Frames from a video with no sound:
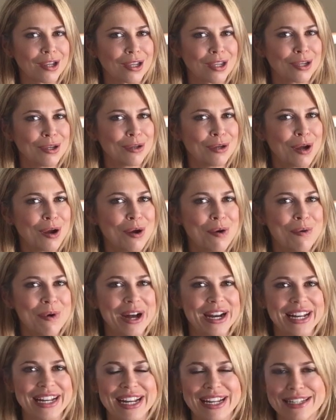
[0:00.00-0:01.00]
you don't
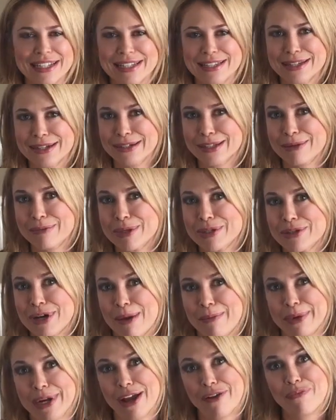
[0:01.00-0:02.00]
want to necessarily be
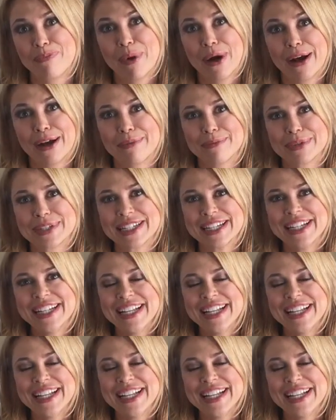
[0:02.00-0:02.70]
dropping F-bombs.